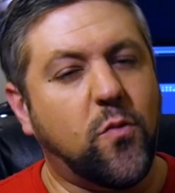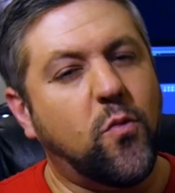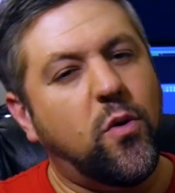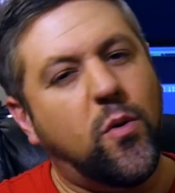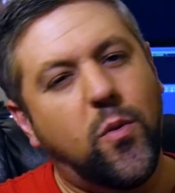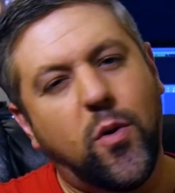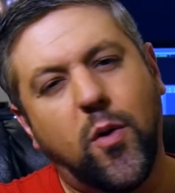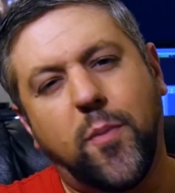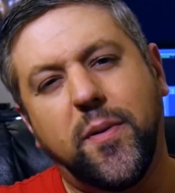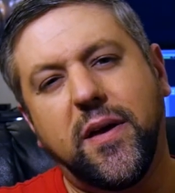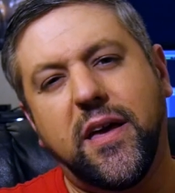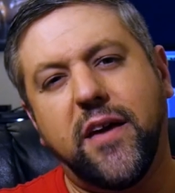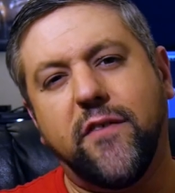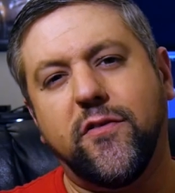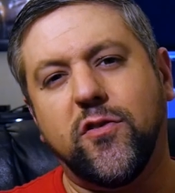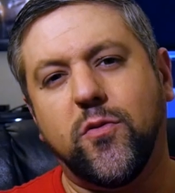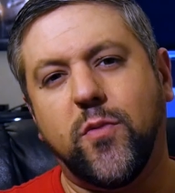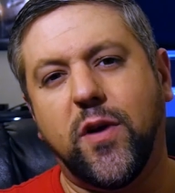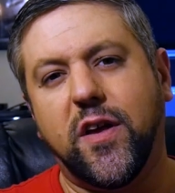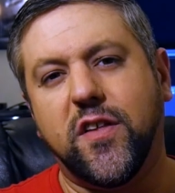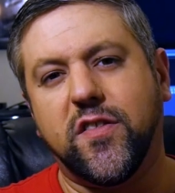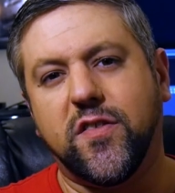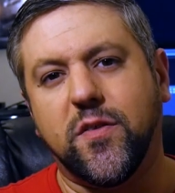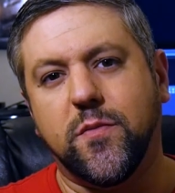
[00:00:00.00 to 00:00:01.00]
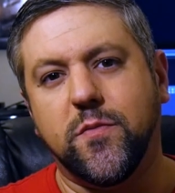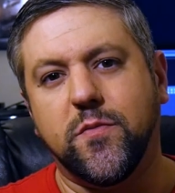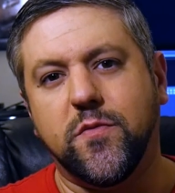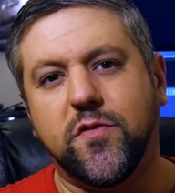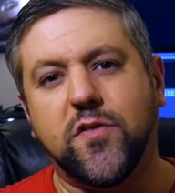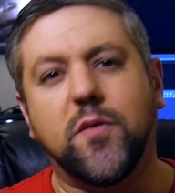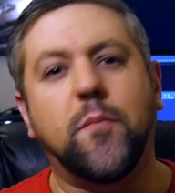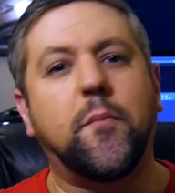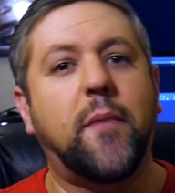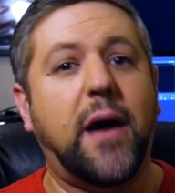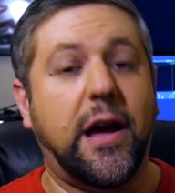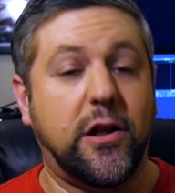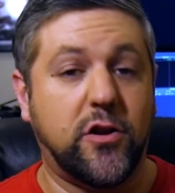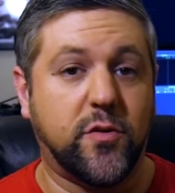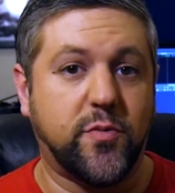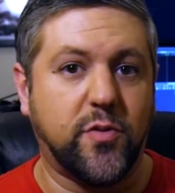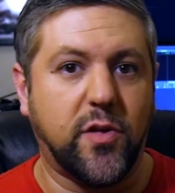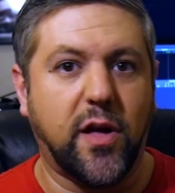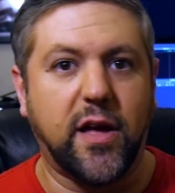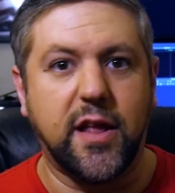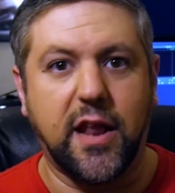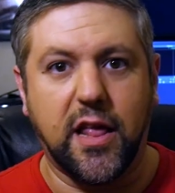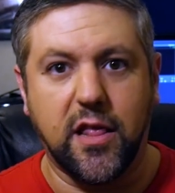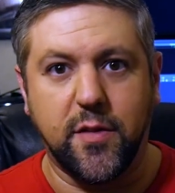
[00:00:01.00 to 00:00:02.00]
we will be giving away some minor
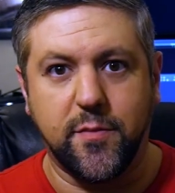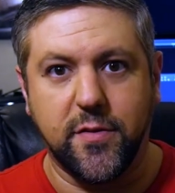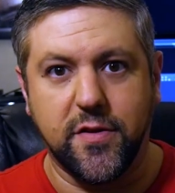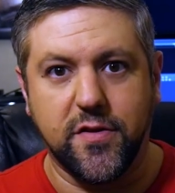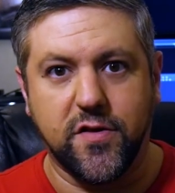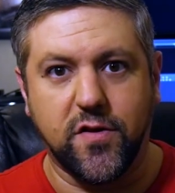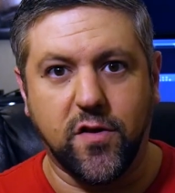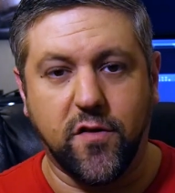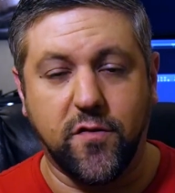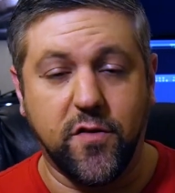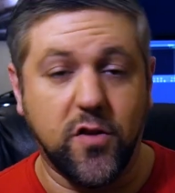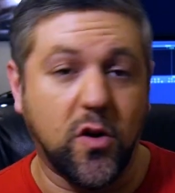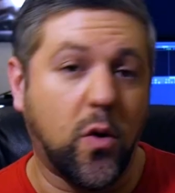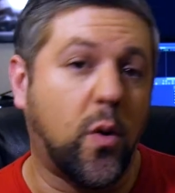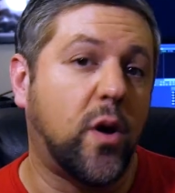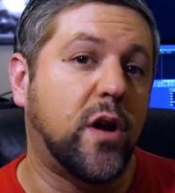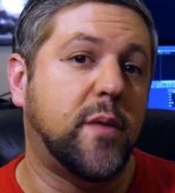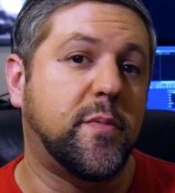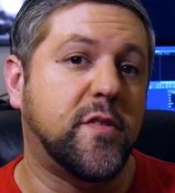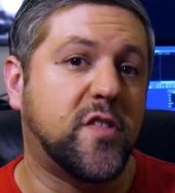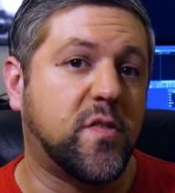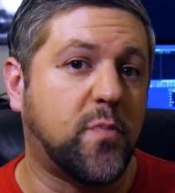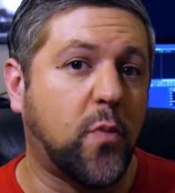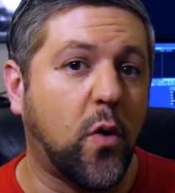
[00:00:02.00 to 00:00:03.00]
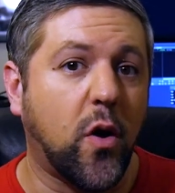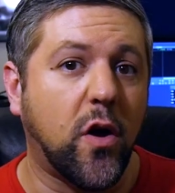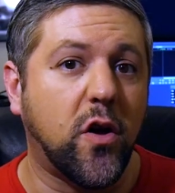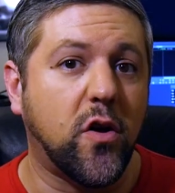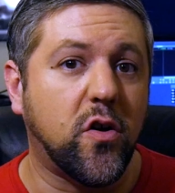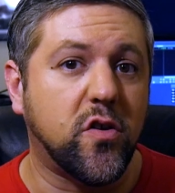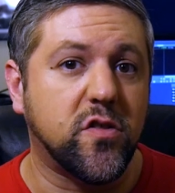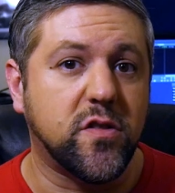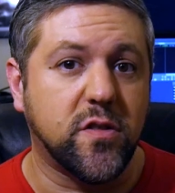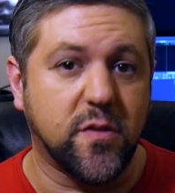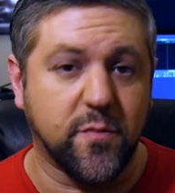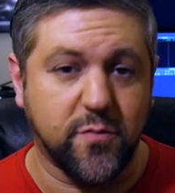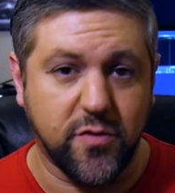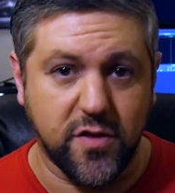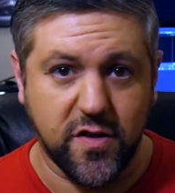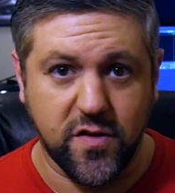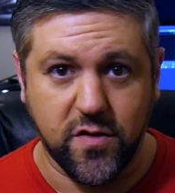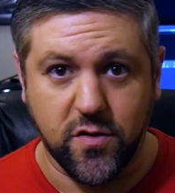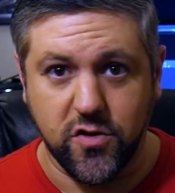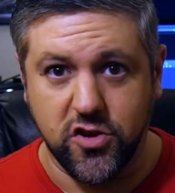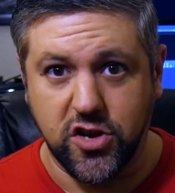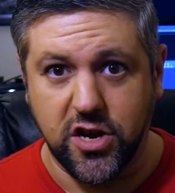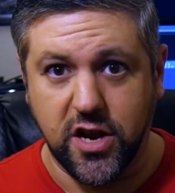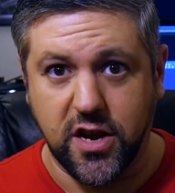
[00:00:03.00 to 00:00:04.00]
plot elements, so if you don't wanna be spoiled, then
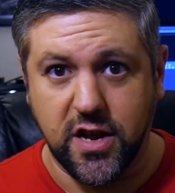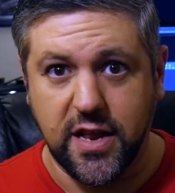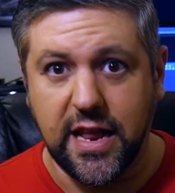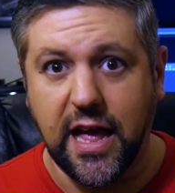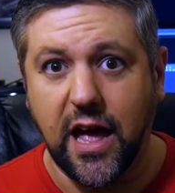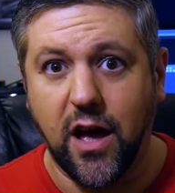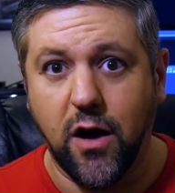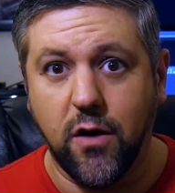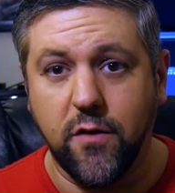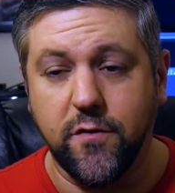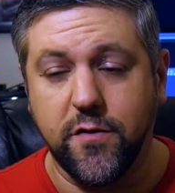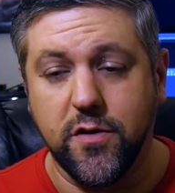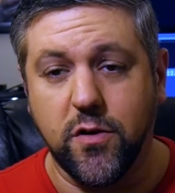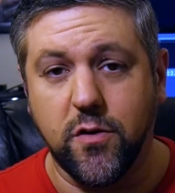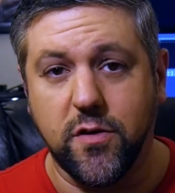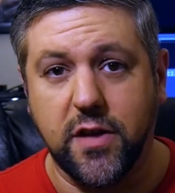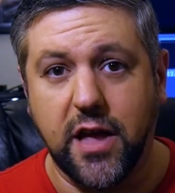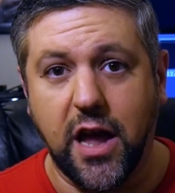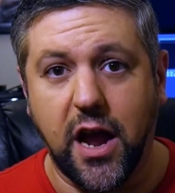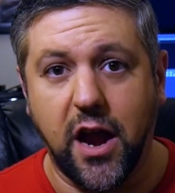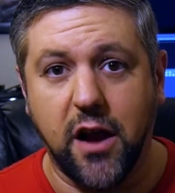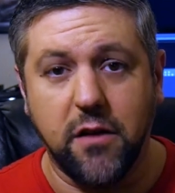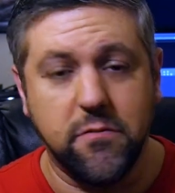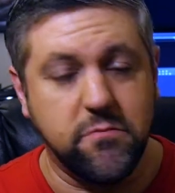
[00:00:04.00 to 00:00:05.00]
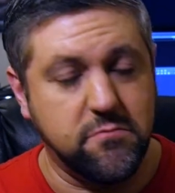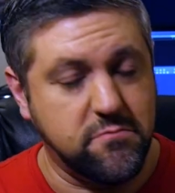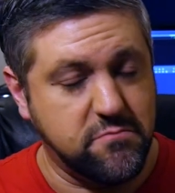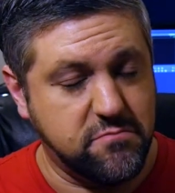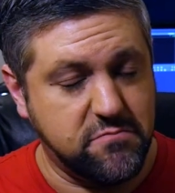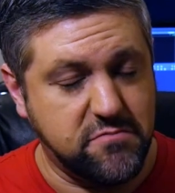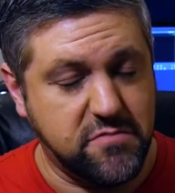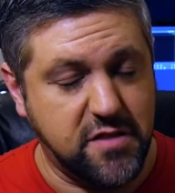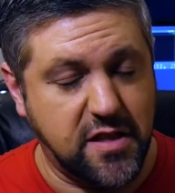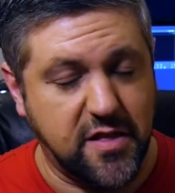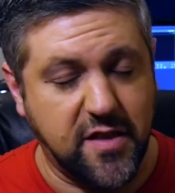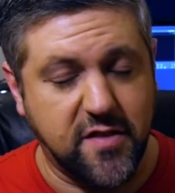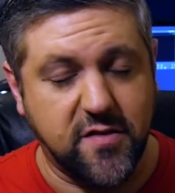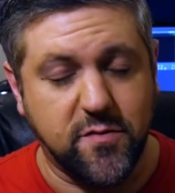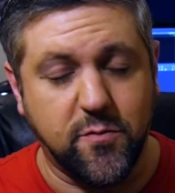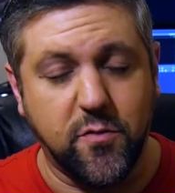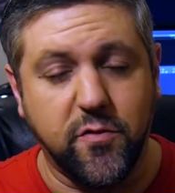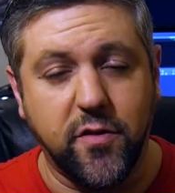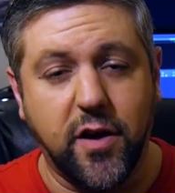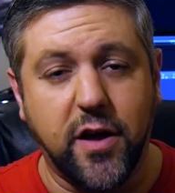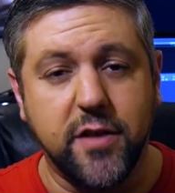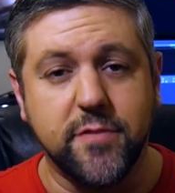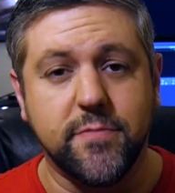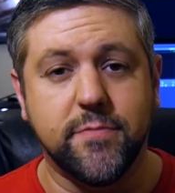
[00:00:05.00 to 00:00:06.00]
please go check it now. If you don't care, then let's
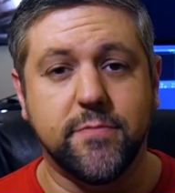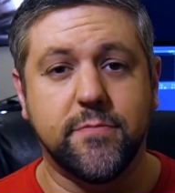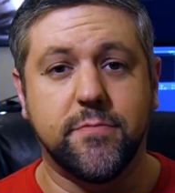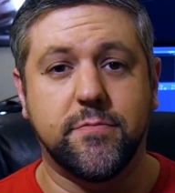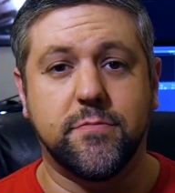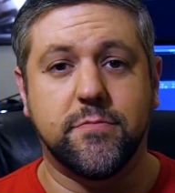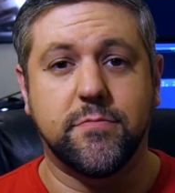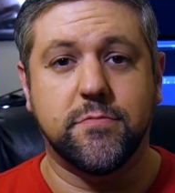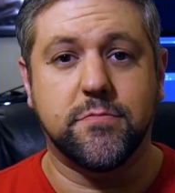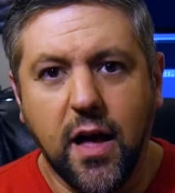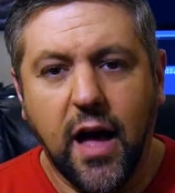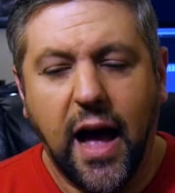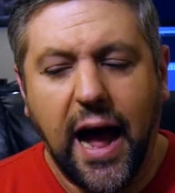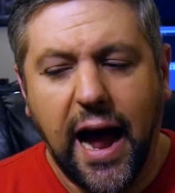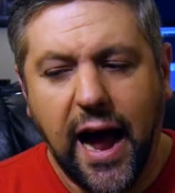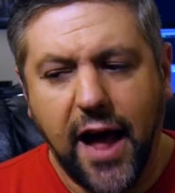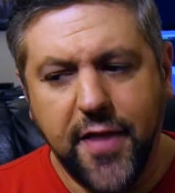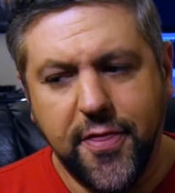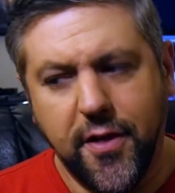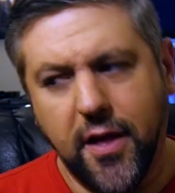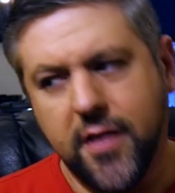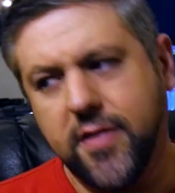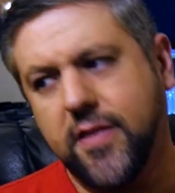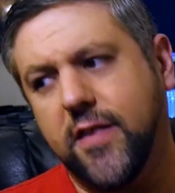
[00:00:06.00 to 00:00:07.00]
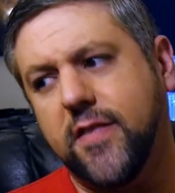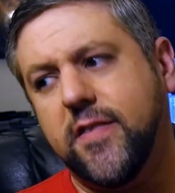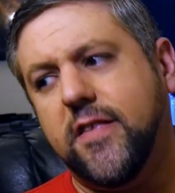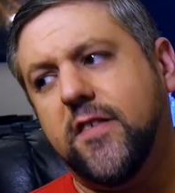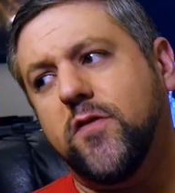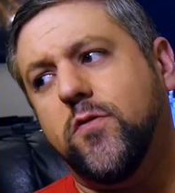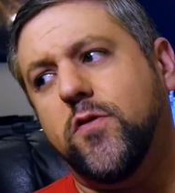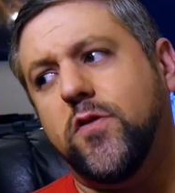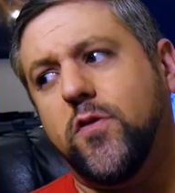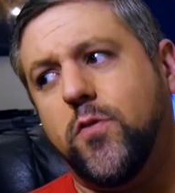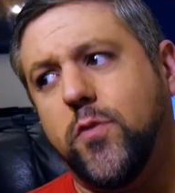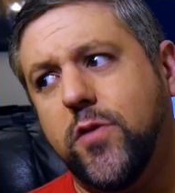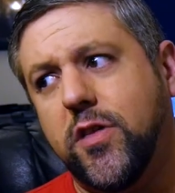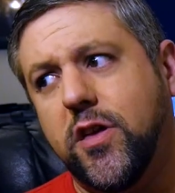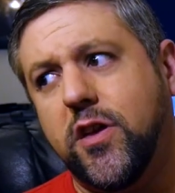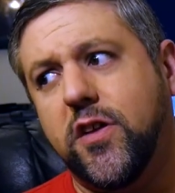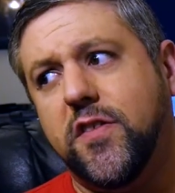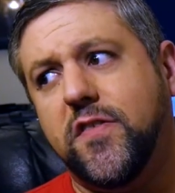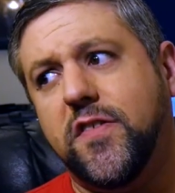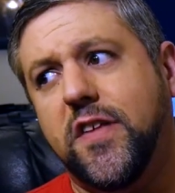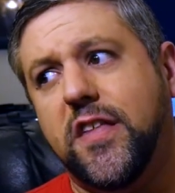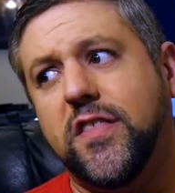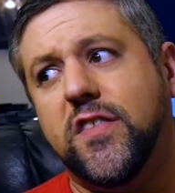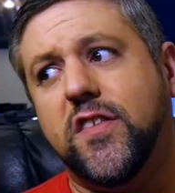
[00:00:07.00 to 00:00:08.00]
move on. I thought that this was a really
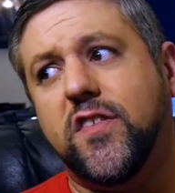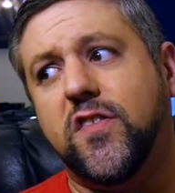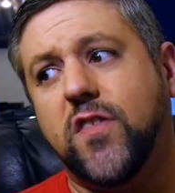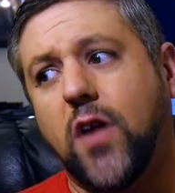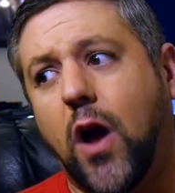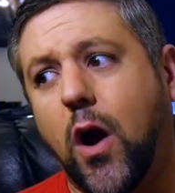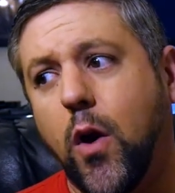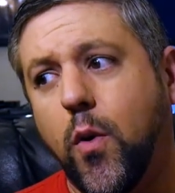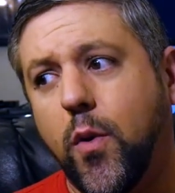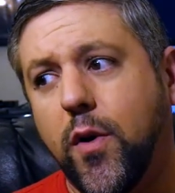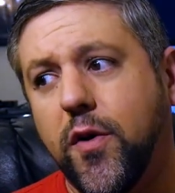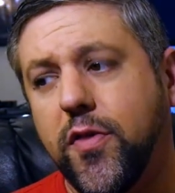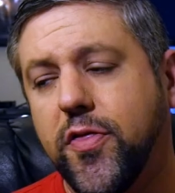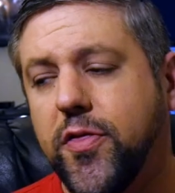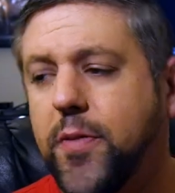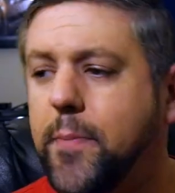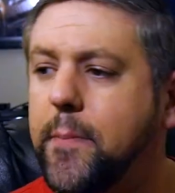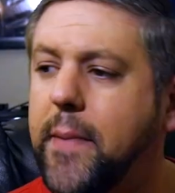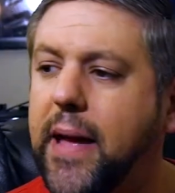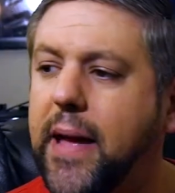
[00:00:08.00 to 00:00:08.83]
good scene to start with,